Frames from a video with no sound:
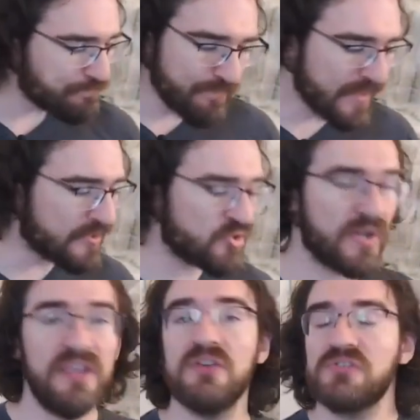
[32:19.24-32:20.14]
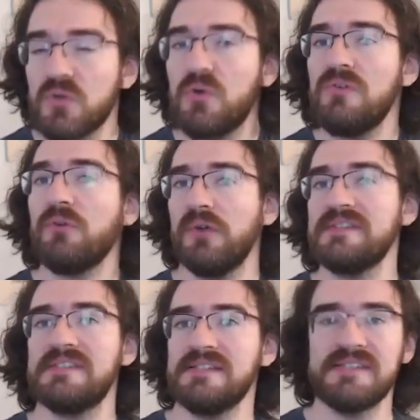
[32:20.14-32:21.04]
20 years ago, for
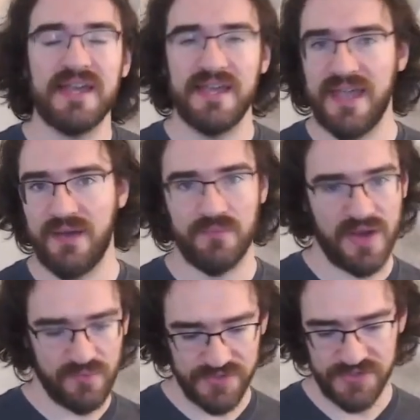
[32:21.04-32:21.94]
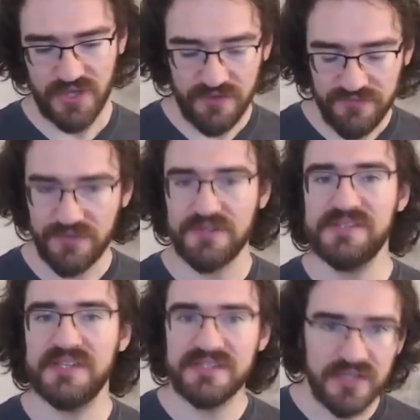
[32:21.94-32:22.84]
instance, I was often
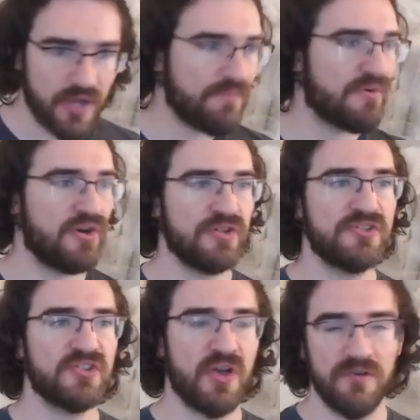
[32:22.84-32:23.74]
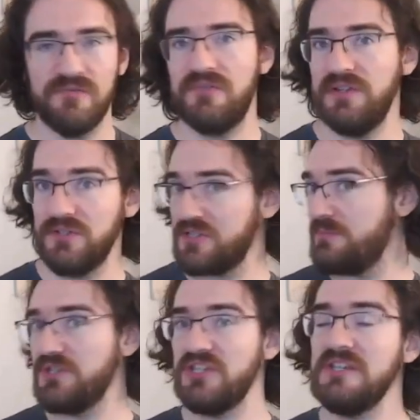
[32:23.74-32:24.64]
setting up lots of Linux
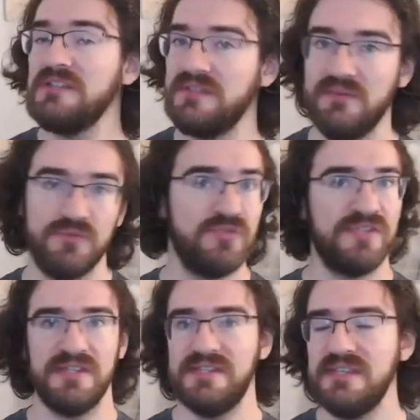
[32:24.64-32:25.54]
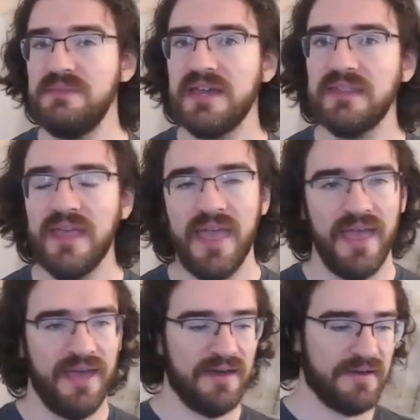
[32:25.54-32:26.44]
machines, and I was using Debian,
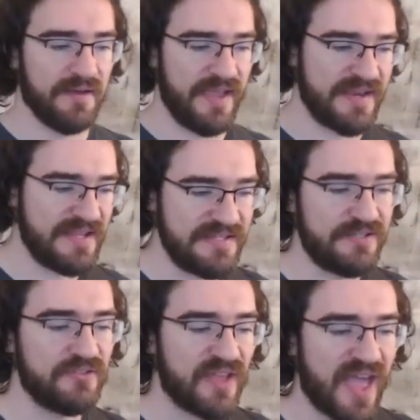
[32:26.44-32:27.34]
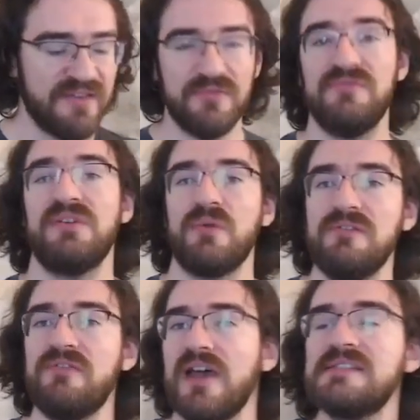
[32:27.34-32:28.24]
and I didn't have a very
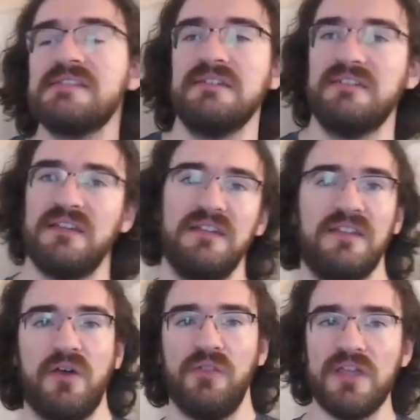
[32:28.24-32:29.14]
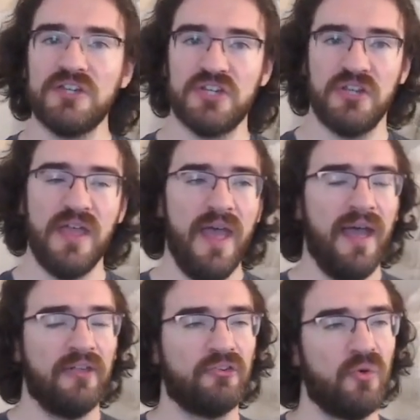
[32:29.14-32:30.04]
fast internet connection.
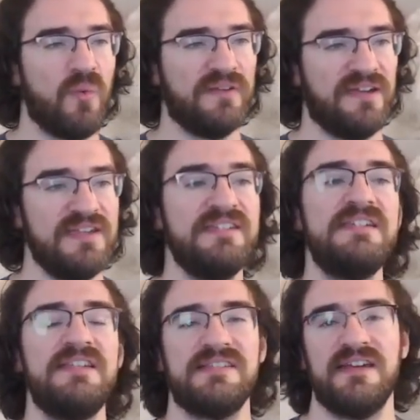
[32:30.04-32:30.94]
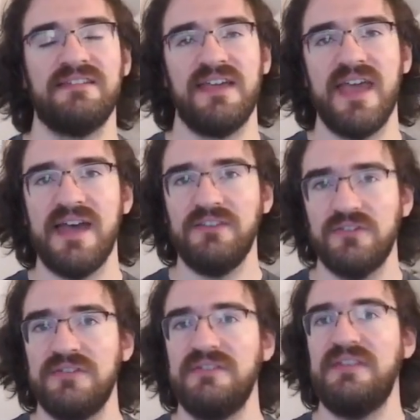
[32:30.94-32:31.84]
So what I did is that I had a
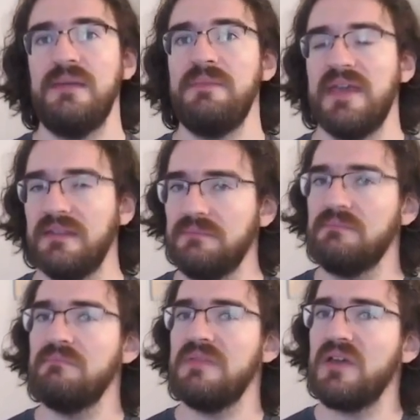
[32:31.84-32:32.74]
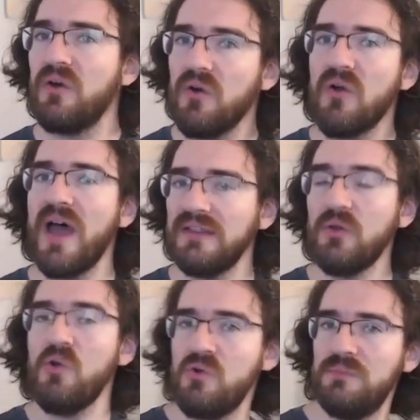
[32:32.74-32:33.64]
Debian mirror at
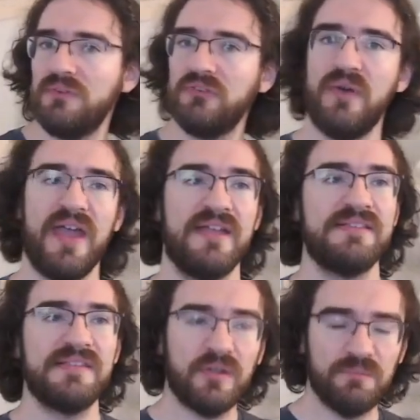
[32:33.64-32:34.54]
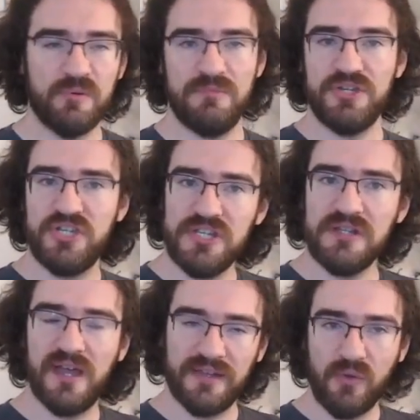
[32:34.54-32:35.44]
home. So I had set up a machine
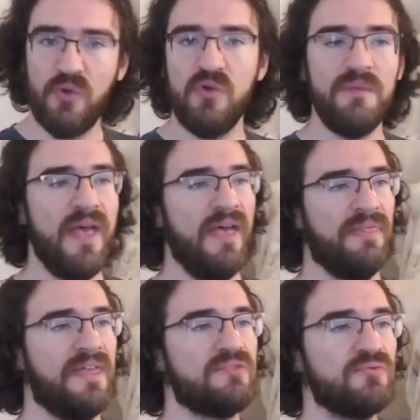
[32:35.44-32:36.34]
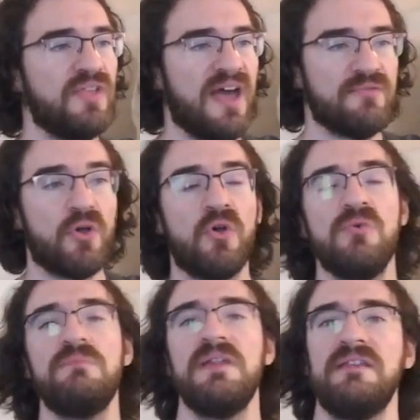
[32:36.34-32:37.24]
at home that would have a
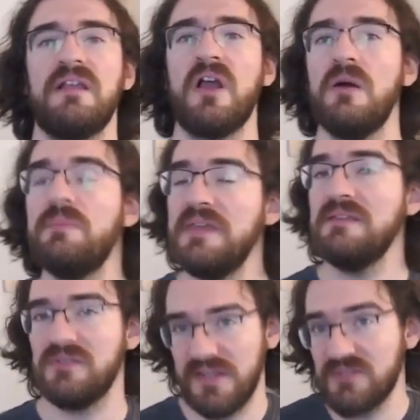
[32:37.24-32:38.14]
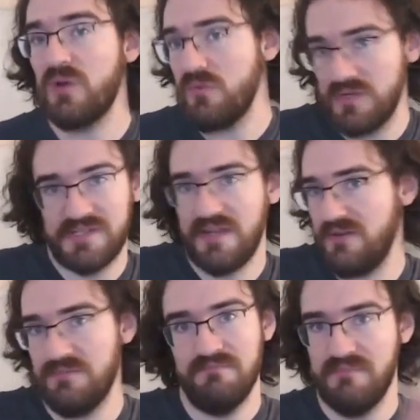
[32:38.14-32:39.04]
complete copy. So that's why we say a
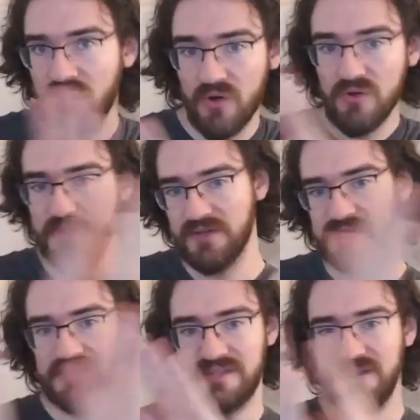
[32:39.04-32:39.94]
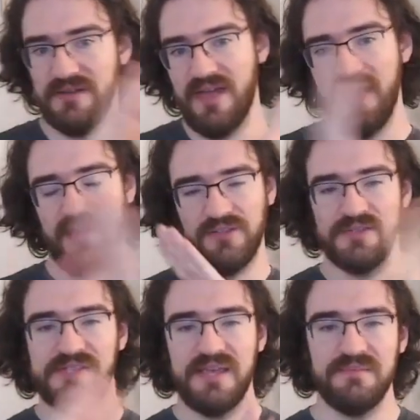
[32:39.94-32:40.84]
mirror, because it's the
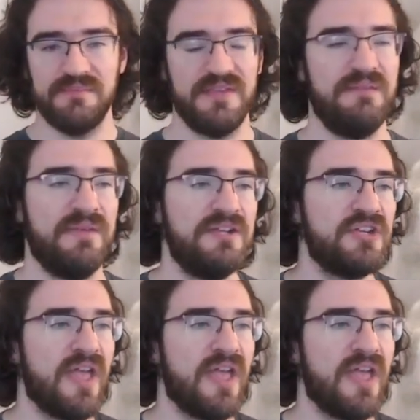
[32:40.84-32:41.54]
same image